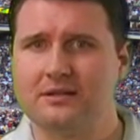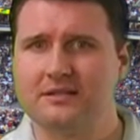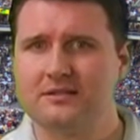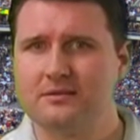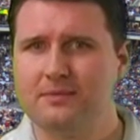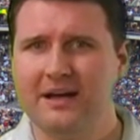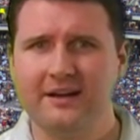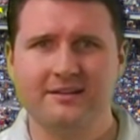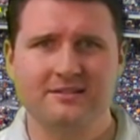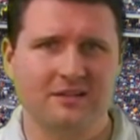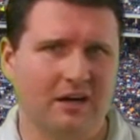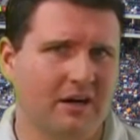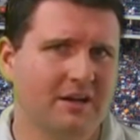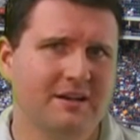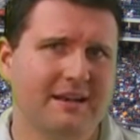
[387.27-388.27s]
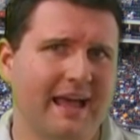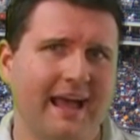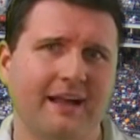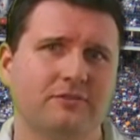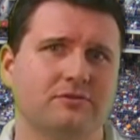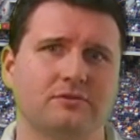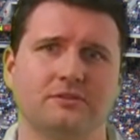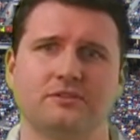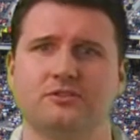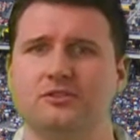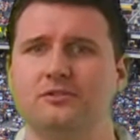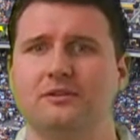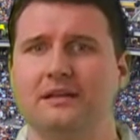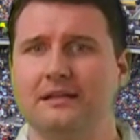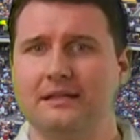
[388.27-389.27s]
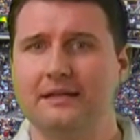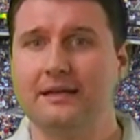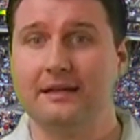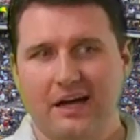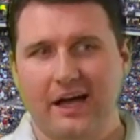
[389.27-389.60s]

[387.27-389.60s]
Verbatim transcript: It's about as unnatural as you can get.